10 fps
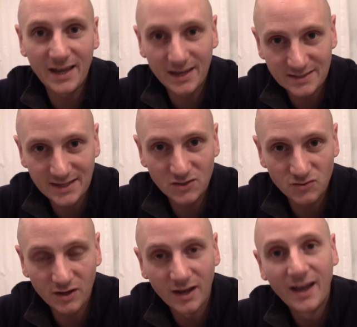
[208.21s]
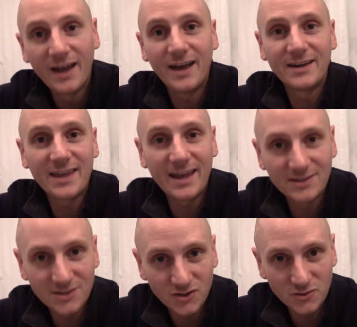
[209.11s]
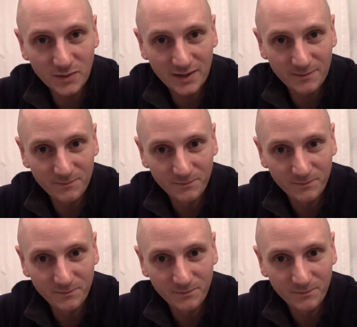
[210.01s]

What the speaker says: etc. and get in touch with them.